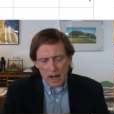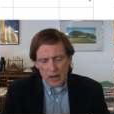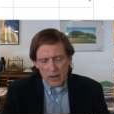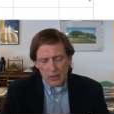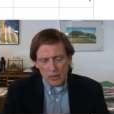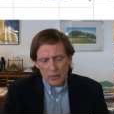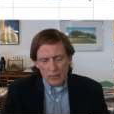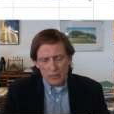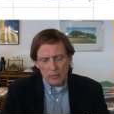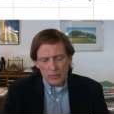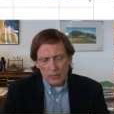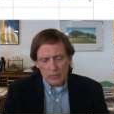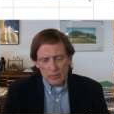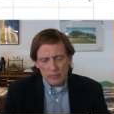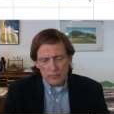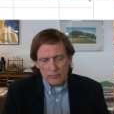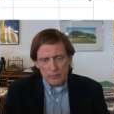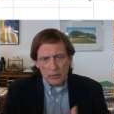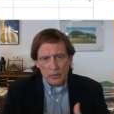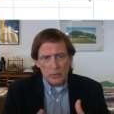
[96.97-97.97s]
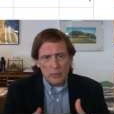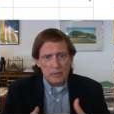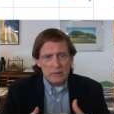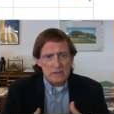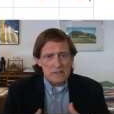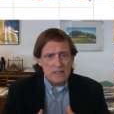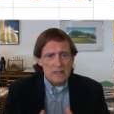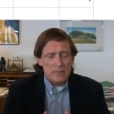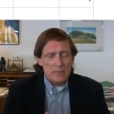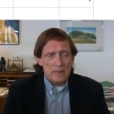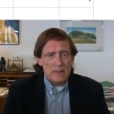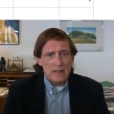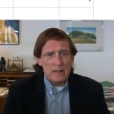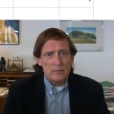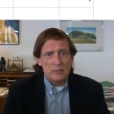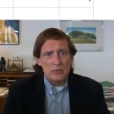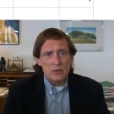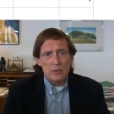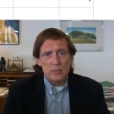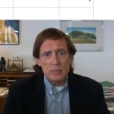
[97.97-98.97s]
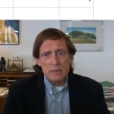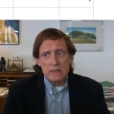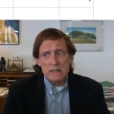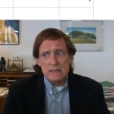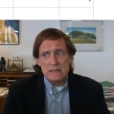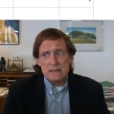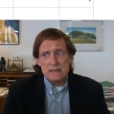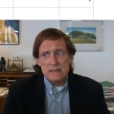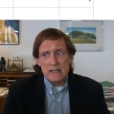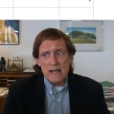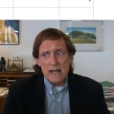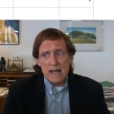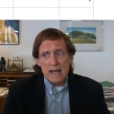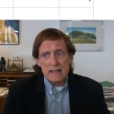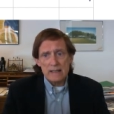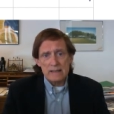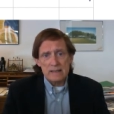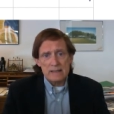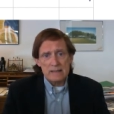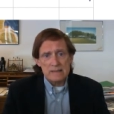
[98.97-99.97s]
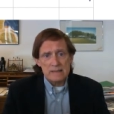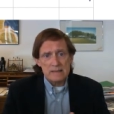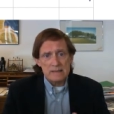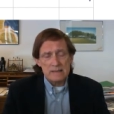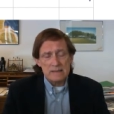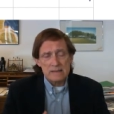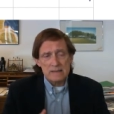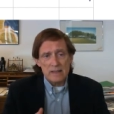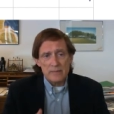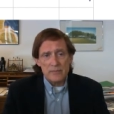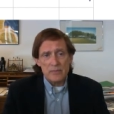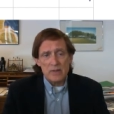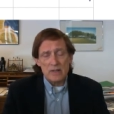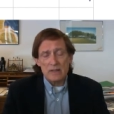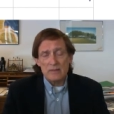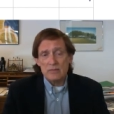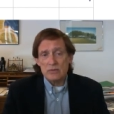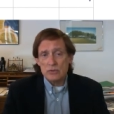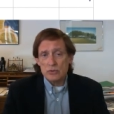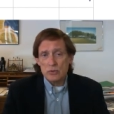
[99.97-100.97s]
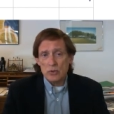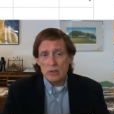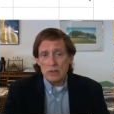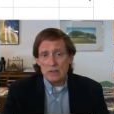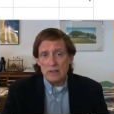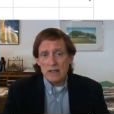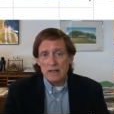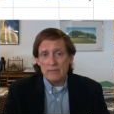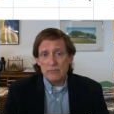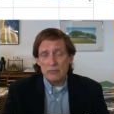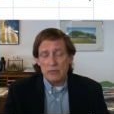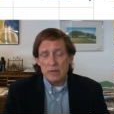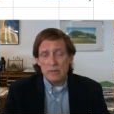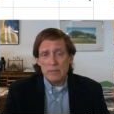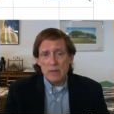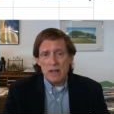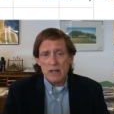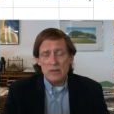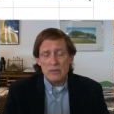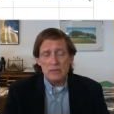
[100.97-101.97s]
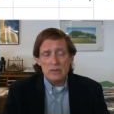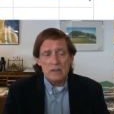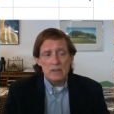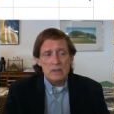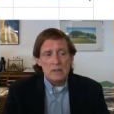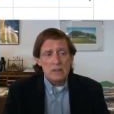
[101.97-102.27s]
Our view at C P M Group is that this is something of a short-lived rebound